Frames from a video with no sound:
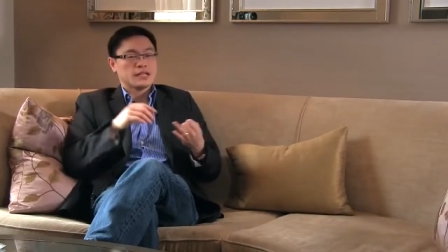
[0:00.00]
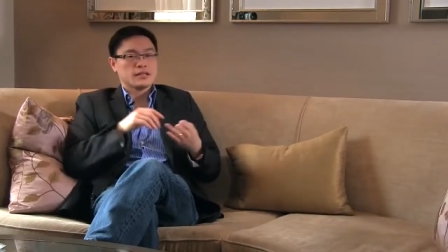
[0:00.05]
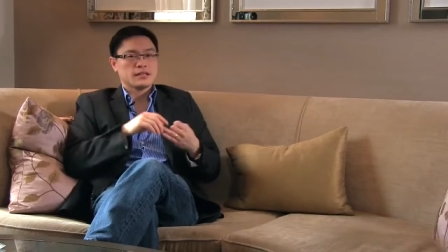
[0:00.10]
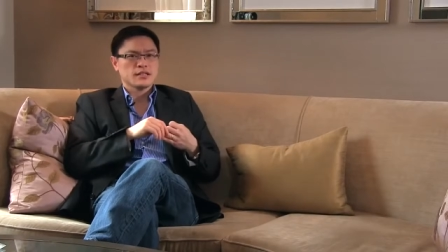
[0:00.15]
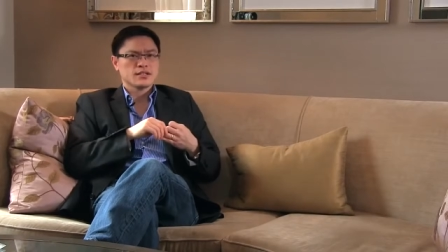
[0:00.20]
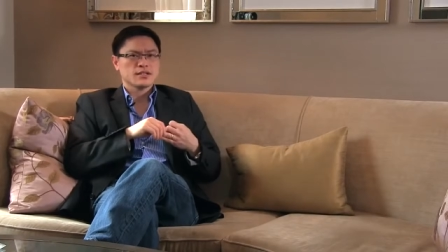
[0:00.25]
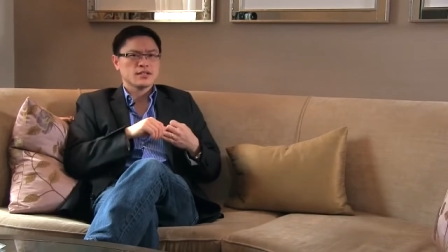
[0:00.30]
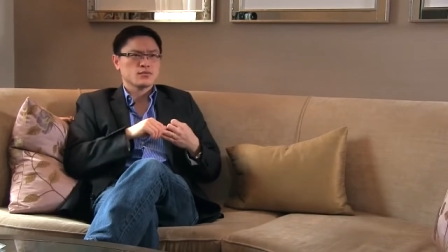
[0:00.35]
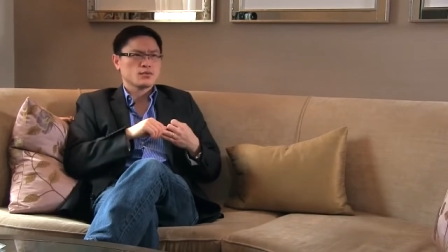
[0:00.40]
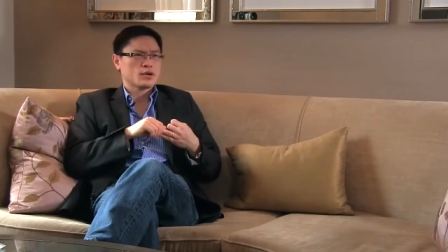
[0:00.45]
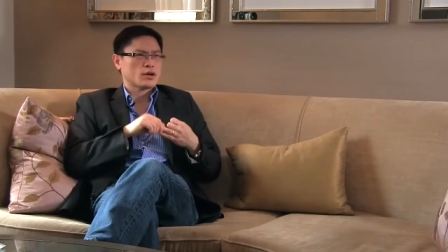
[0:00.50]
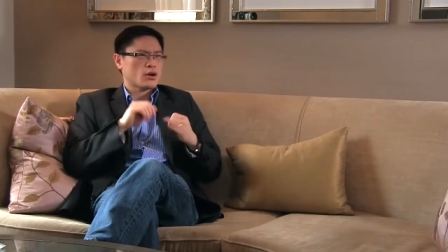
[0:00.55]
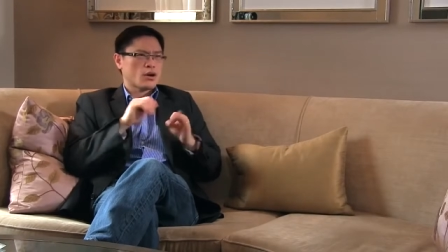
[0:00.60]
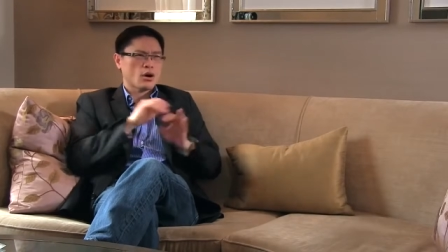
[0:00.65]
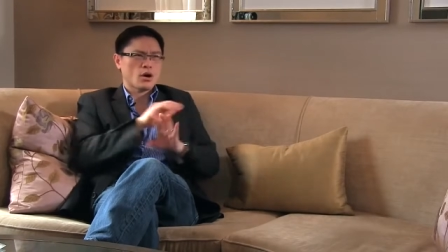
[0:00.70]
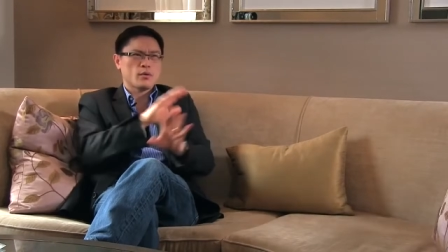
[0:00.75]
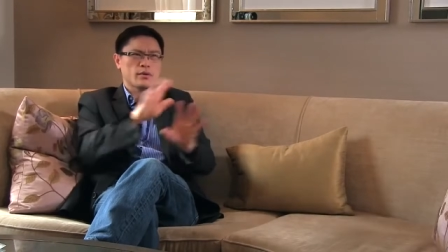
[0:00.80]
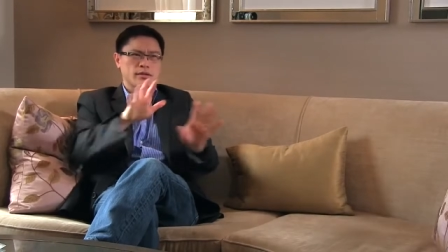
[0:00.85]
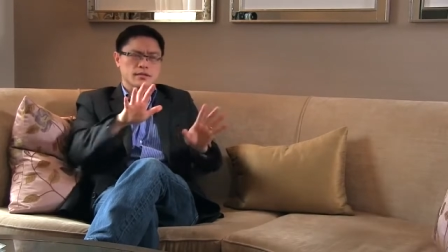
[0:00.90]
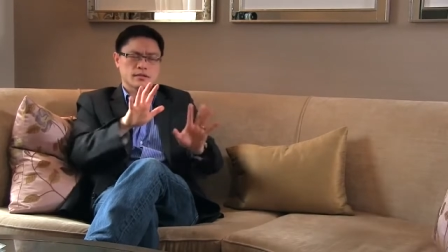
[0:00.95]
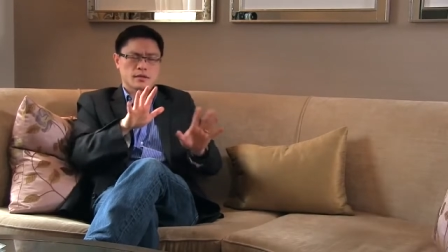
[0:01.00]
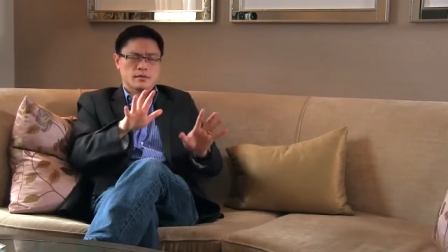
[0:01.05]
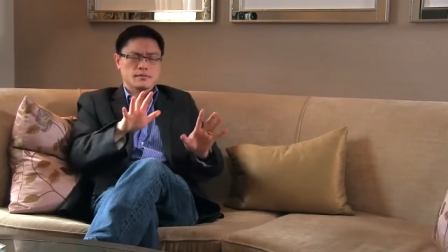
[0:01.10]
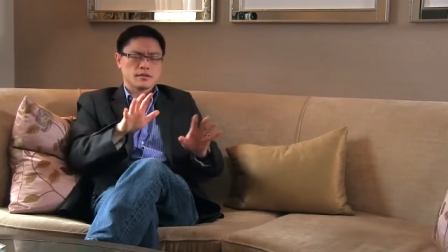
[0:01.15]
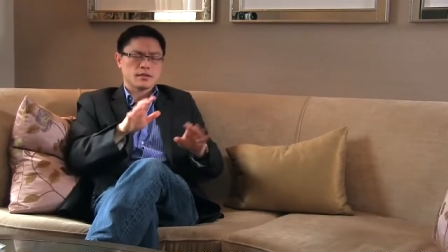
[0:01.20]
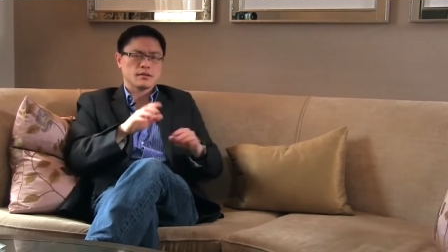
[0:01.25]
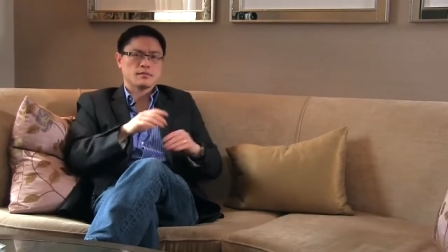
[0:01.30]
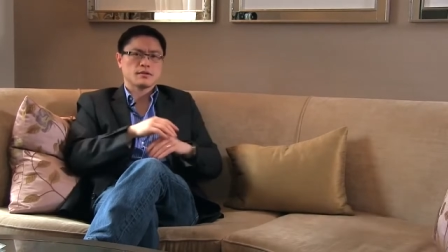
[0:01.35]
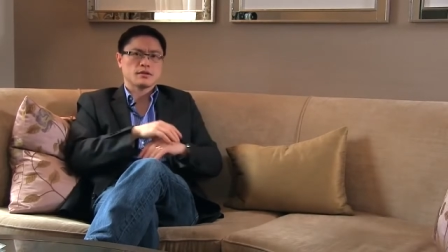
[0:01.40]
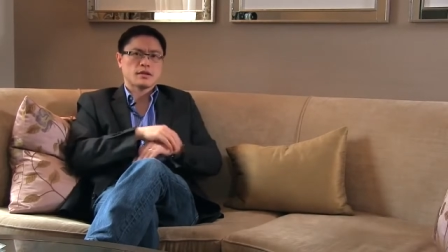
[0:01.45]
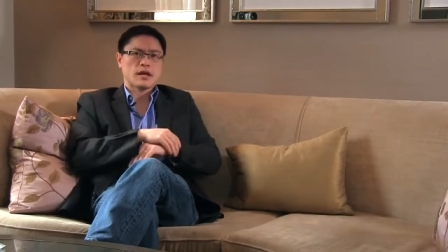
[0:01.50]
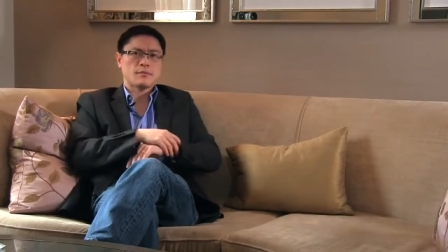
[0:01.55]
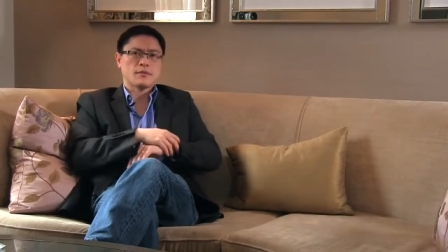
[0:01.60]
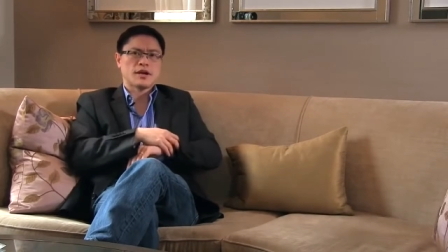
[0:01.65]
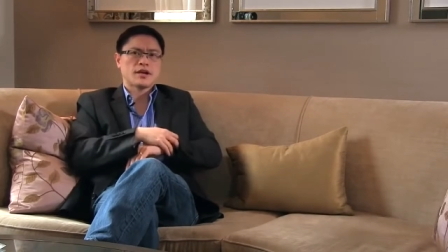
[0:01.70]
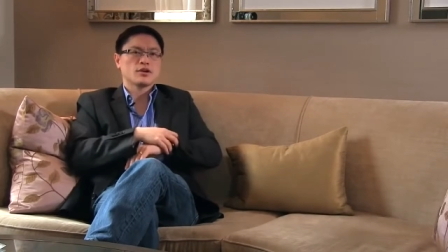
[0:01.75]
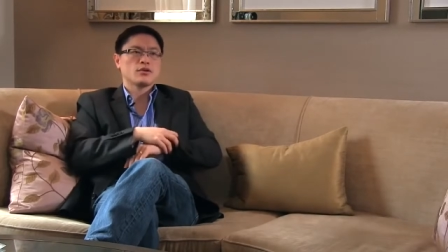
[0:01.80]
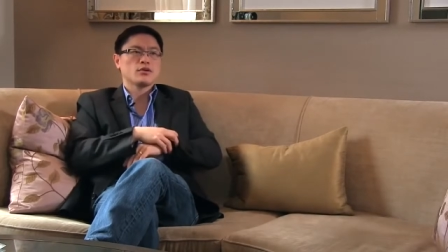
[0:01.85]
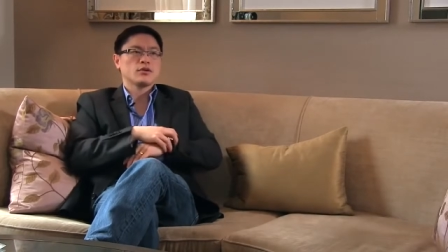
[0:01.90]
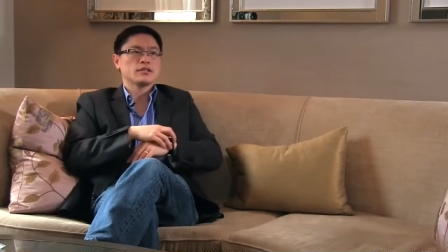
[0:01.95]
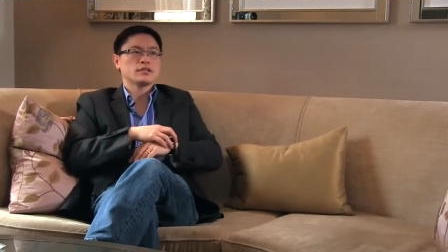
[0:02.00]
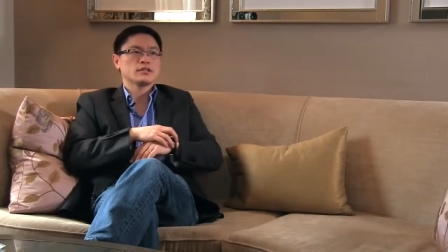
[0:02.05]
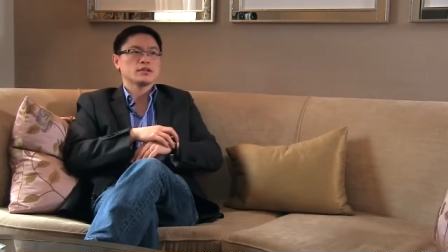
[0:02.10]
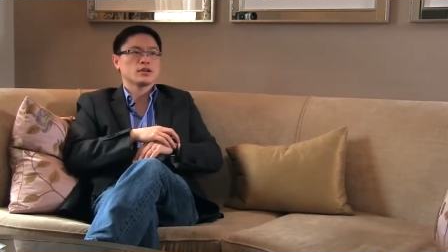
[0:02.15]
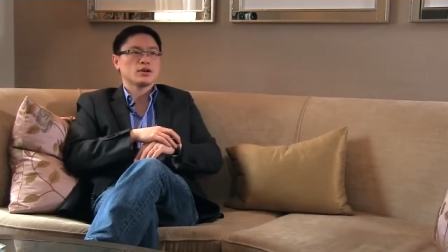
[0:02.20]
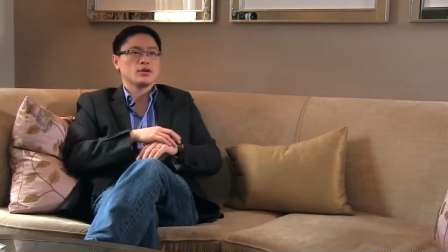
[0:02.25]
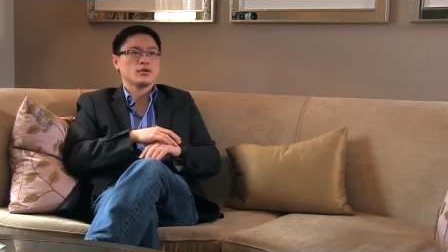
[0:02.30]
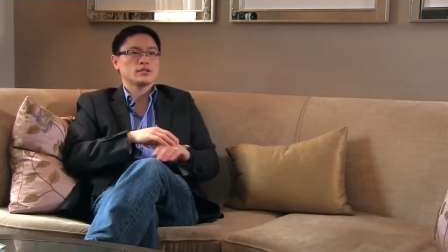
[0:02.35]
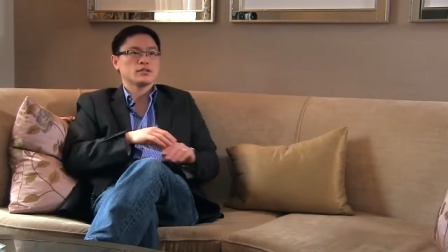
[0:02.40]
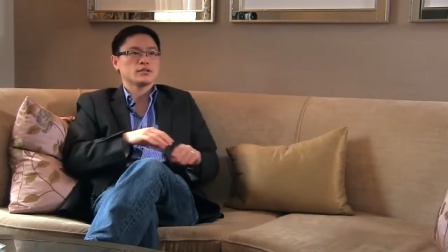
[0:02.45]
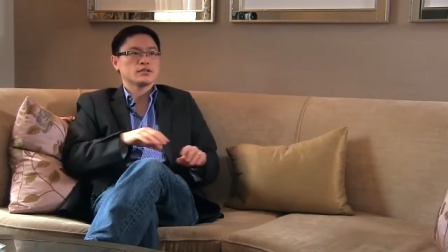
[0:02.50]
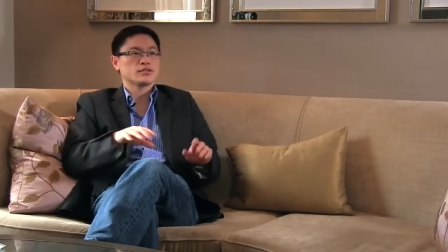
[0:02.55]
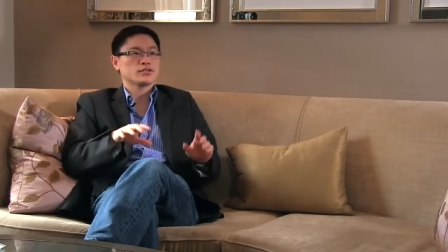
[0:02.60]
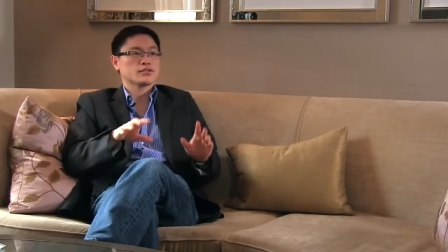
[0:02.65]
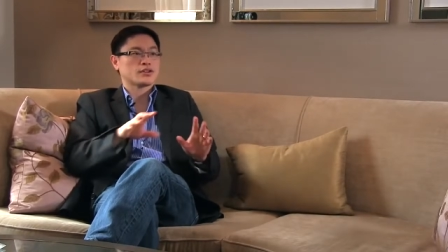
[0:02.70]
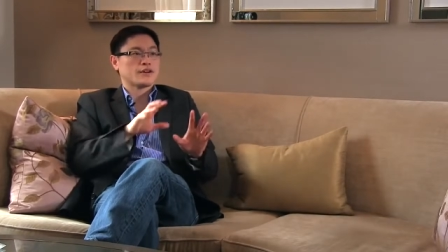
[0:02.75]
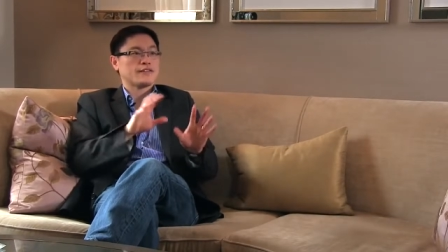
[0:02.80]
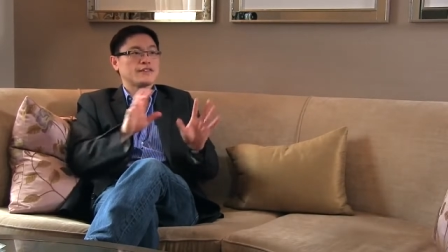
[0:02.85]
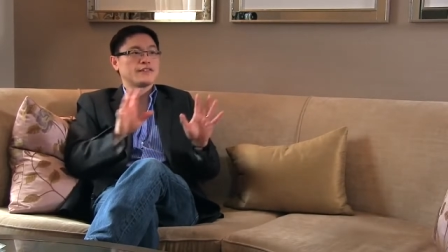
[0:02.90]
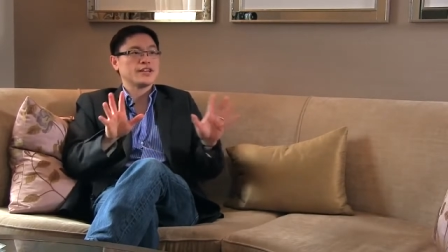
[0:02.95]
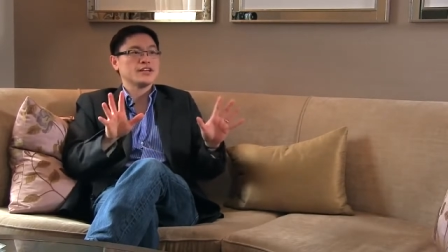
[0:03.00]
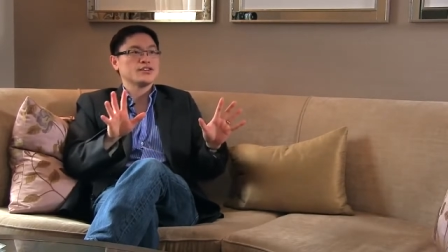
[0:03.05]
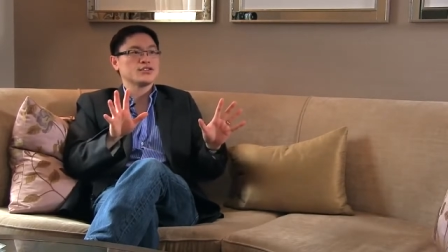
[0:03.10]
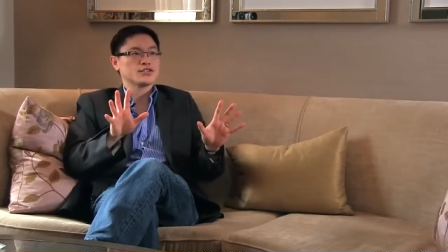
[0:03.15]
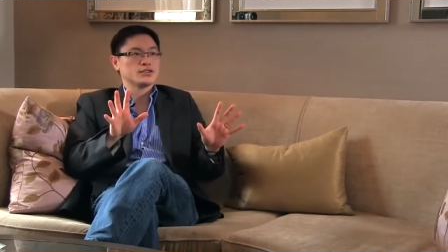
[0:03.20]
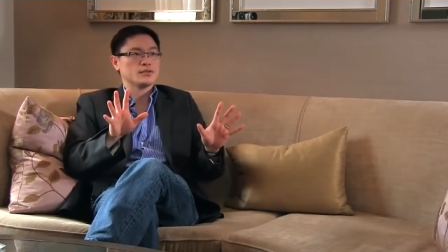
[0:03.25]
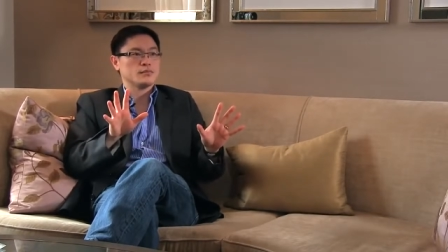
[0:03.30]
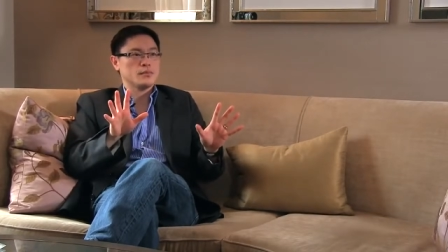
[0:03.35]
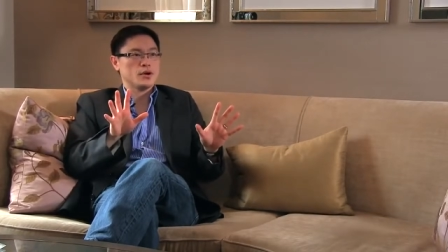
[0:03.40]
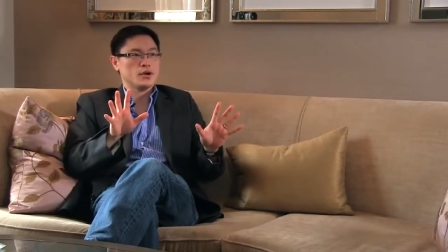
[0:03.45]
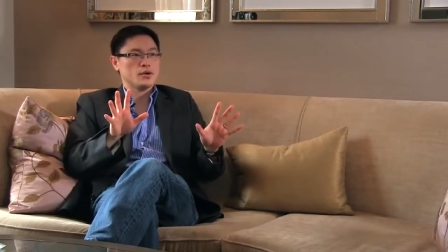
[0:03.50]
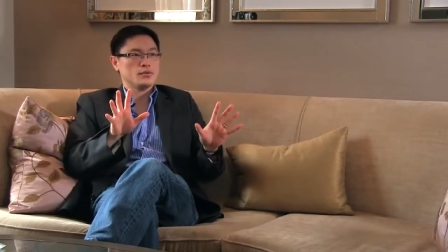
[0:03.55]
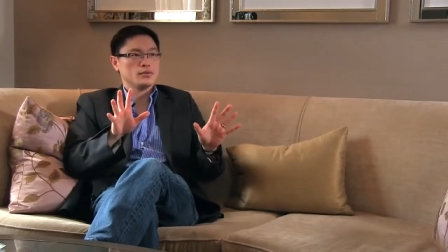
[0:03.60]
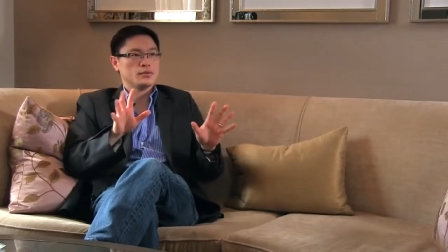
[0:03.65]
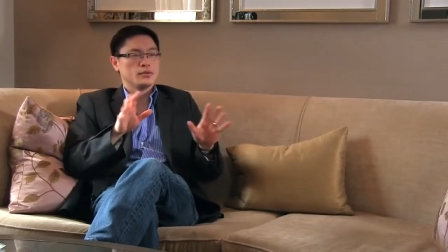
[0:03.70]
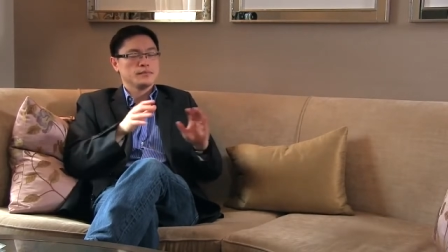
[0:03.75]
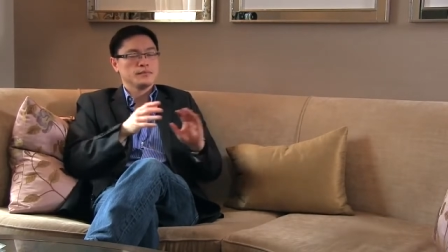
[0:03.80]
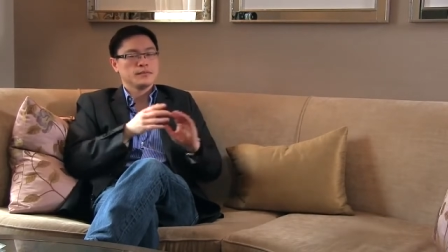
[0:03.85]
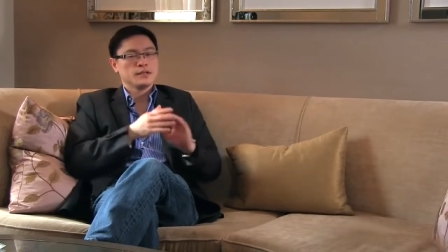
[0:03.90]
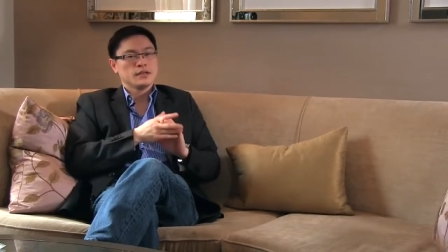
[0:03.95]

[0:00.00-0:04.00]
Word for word: And this is what always comes up. Am I going to go into starvation mode?